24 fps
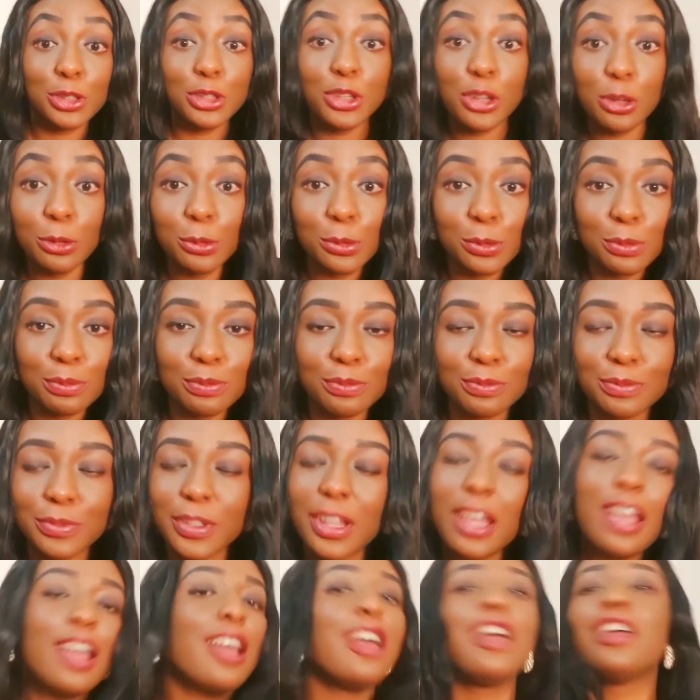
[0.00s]
new.
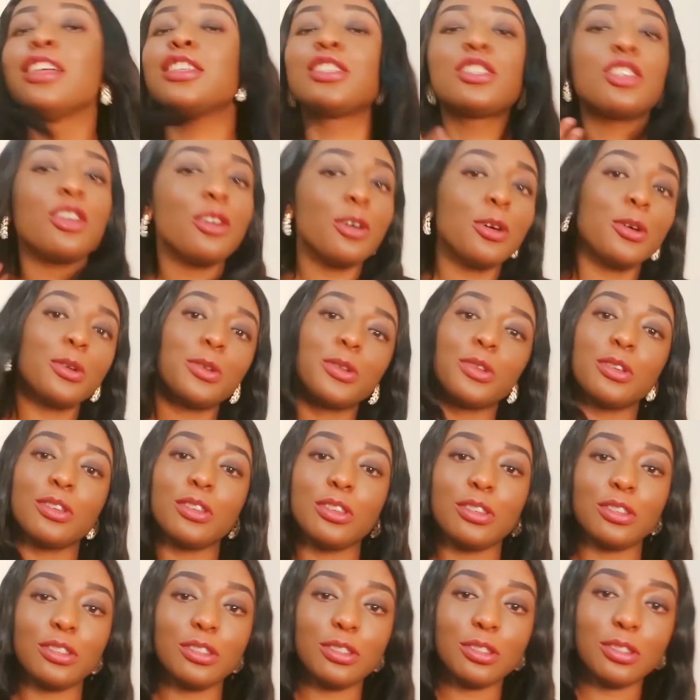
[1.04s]
So
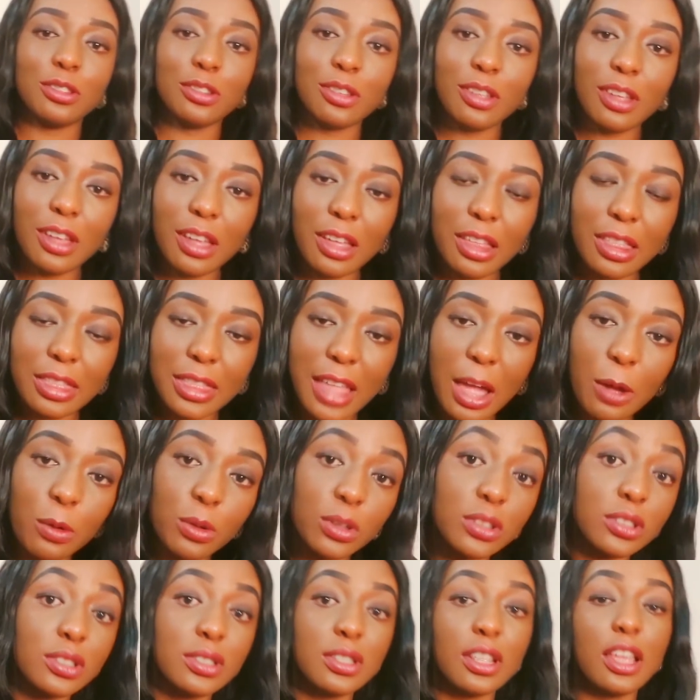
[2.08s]
that
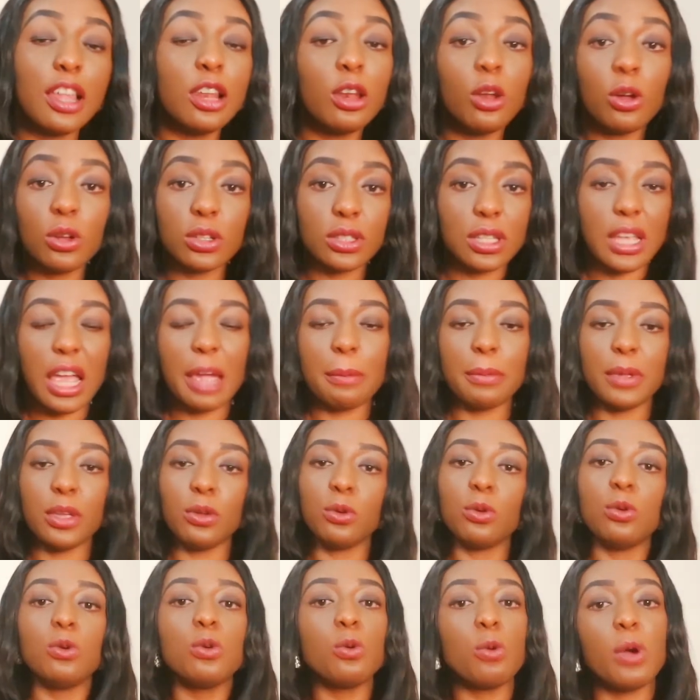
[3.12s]
was a long time
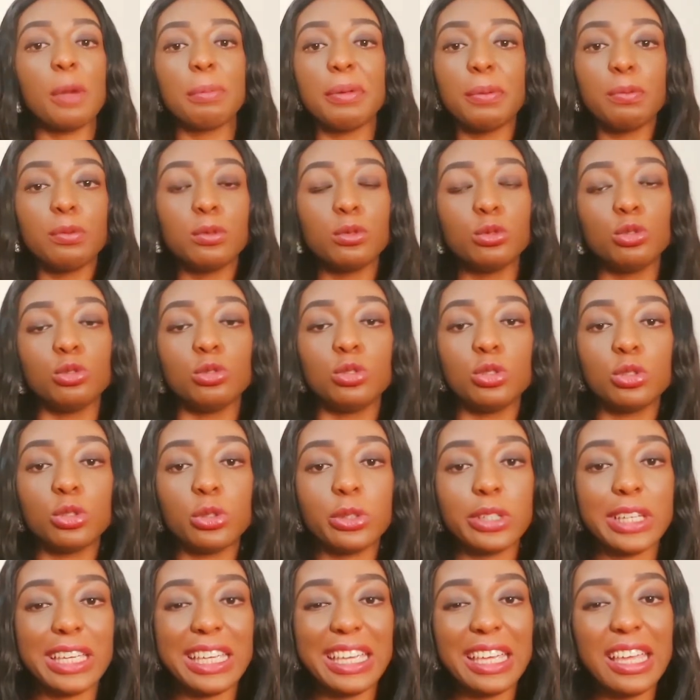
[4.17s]
ago. Ngwa people do
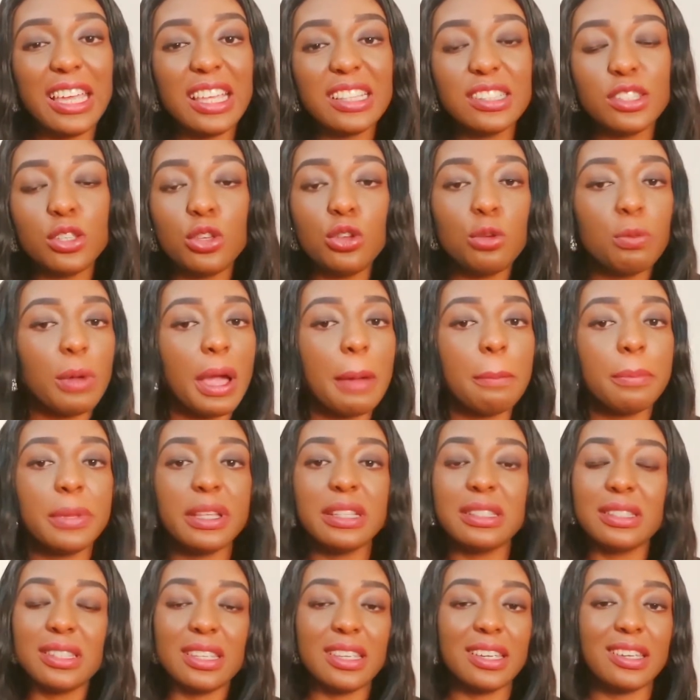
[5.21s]
not eat human
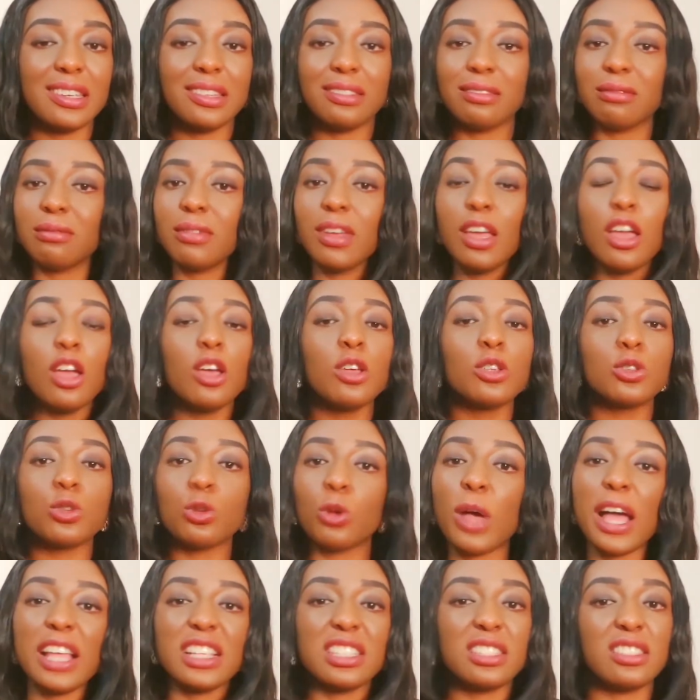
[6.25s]
beings again.
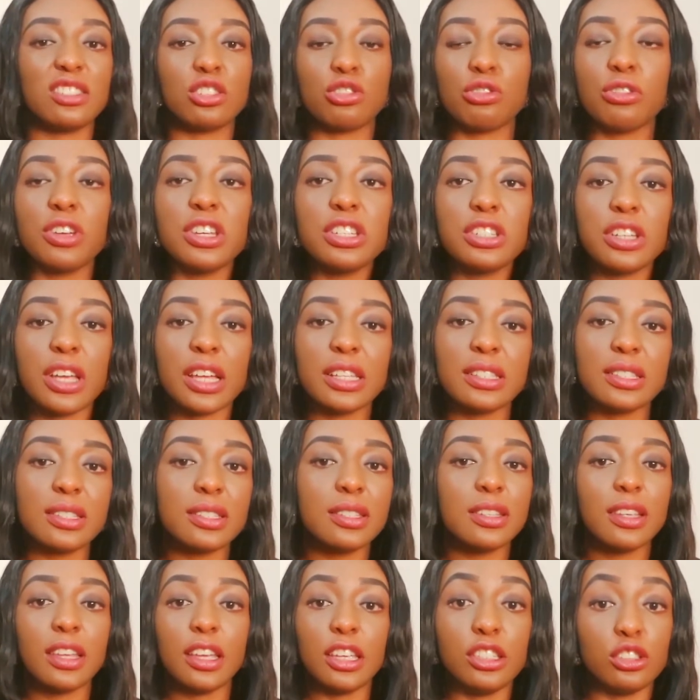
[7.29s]
So as
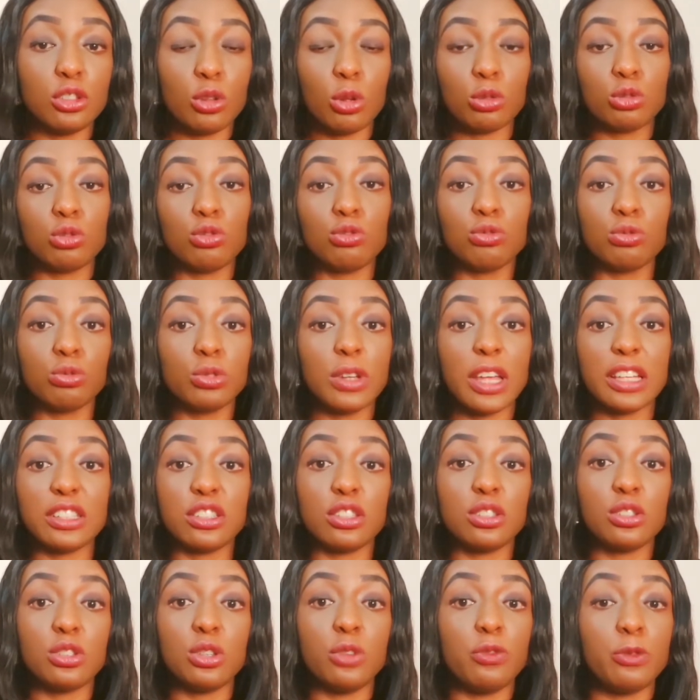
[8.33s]
strangers, it's not true
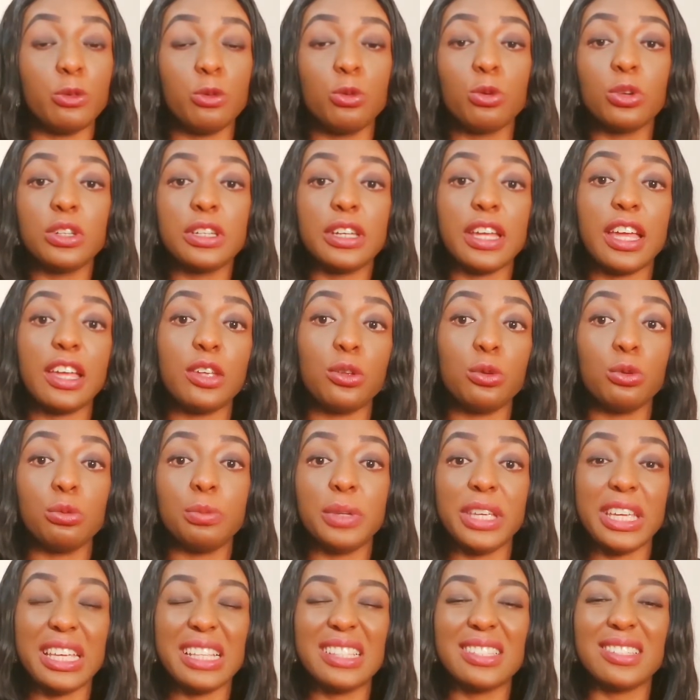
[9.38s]
that if you go there, you'll
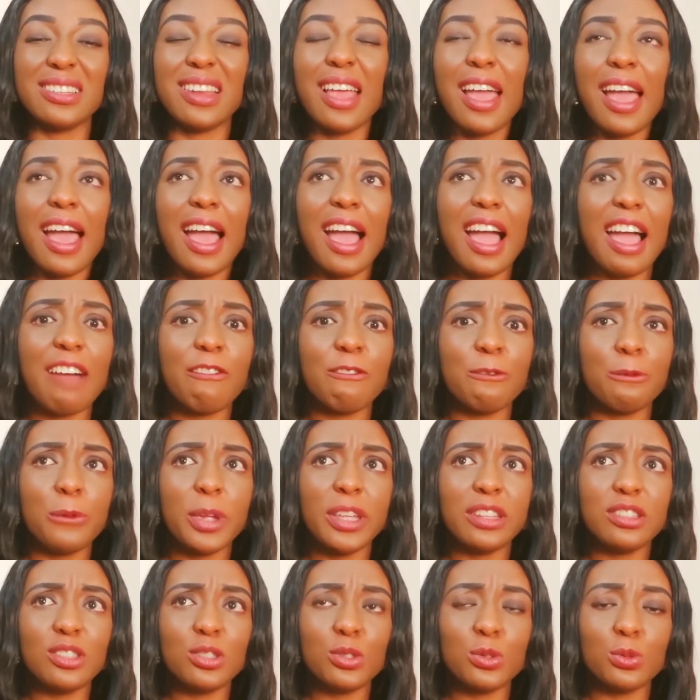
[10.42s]
be eaten. I've
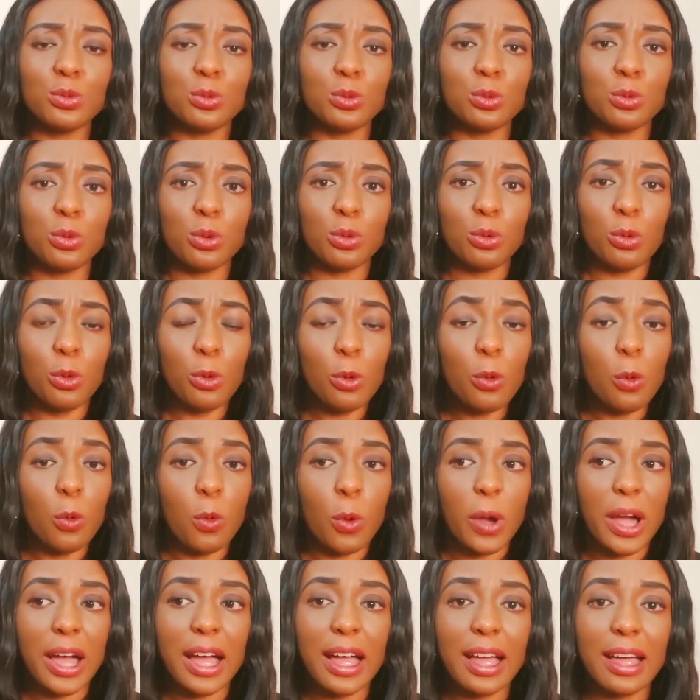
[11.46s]
been to
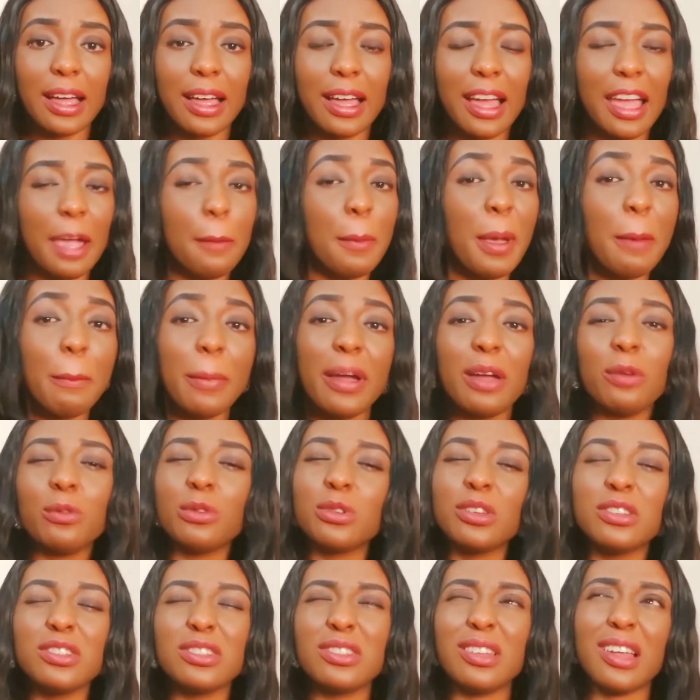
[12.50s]
Ngwa. I remember
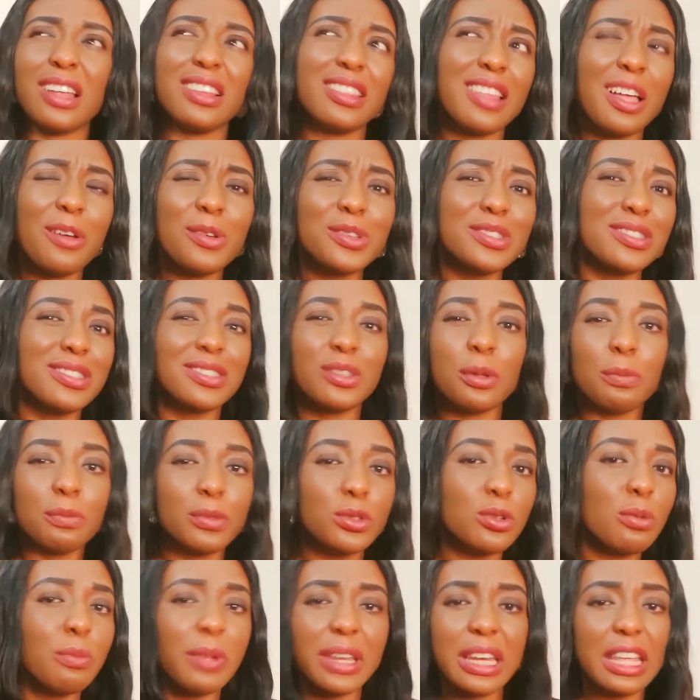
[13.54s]
that was
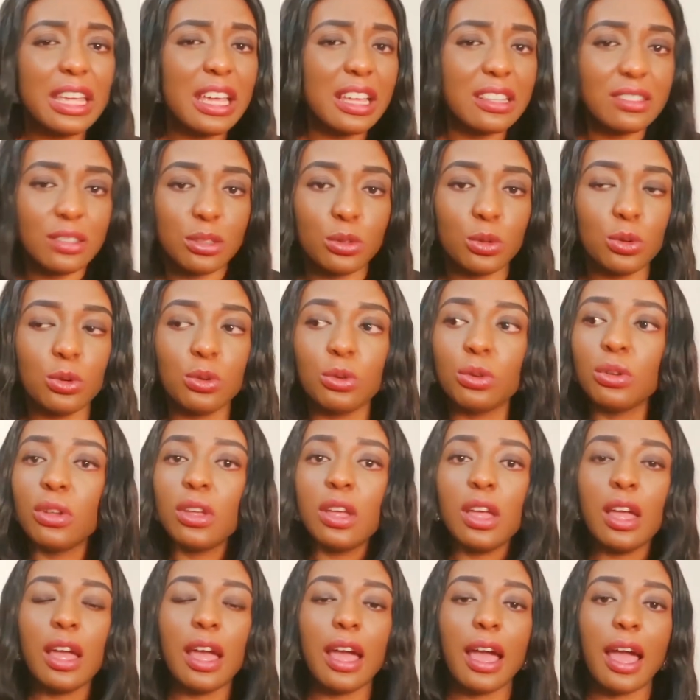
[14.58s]
so many years ago.
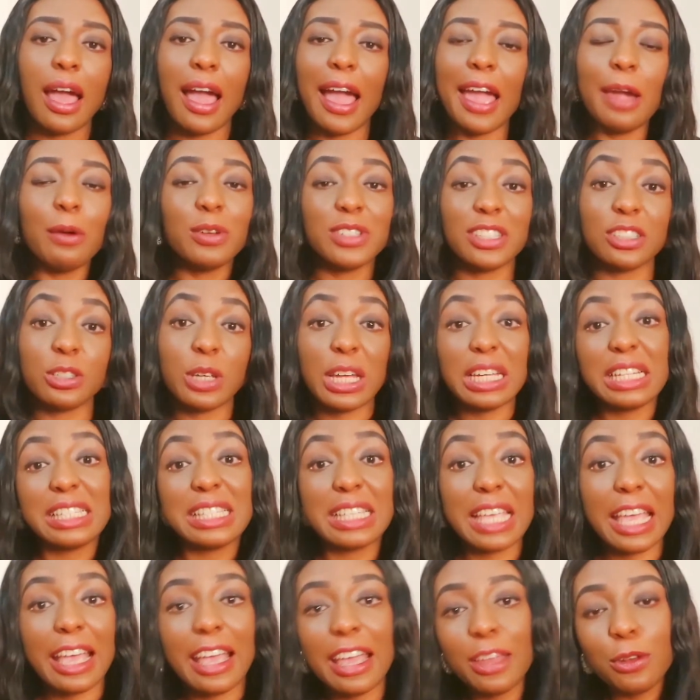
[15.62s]
I was actually
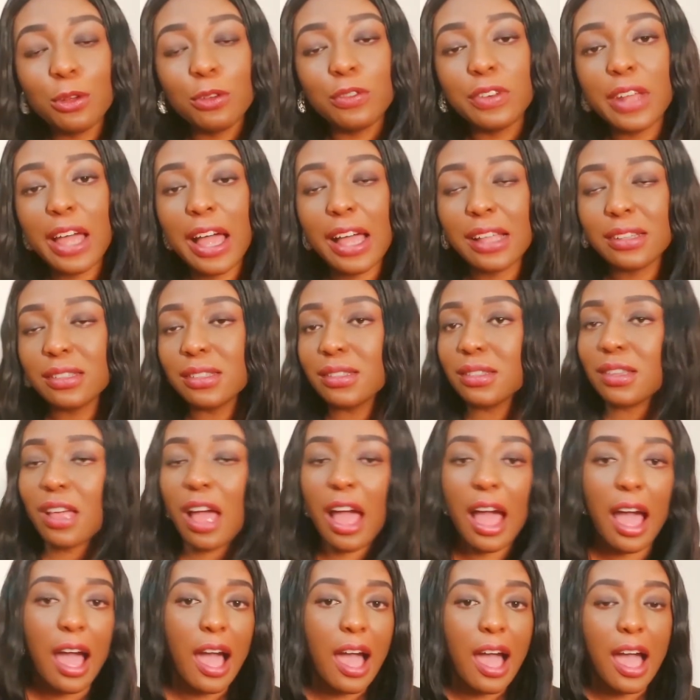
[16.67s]
scared of that
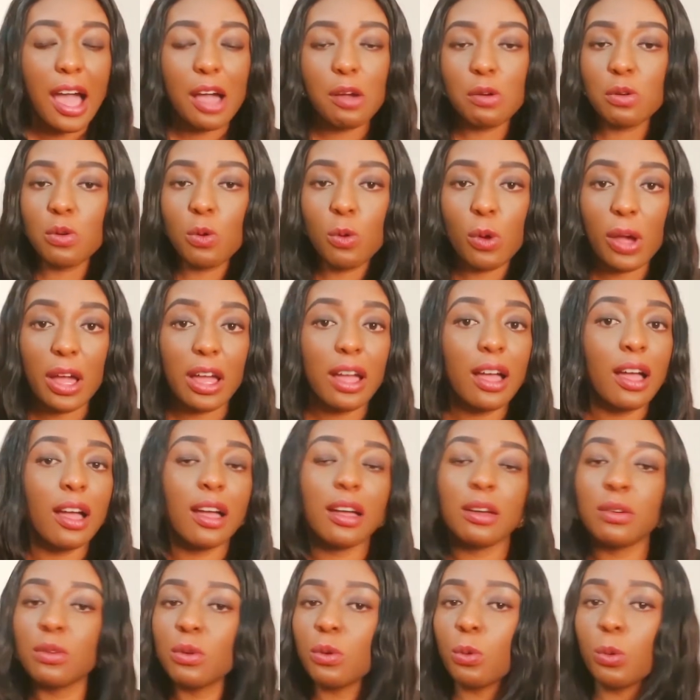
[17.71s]

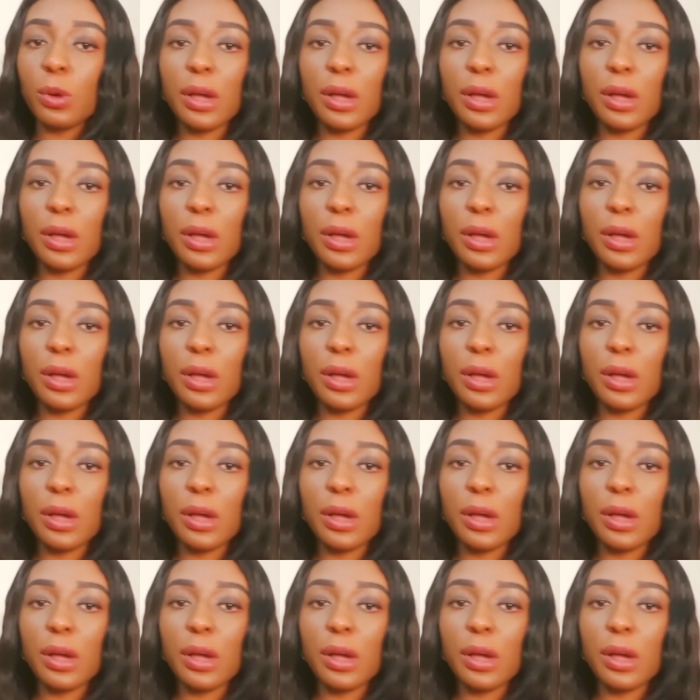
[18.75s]
Ngwa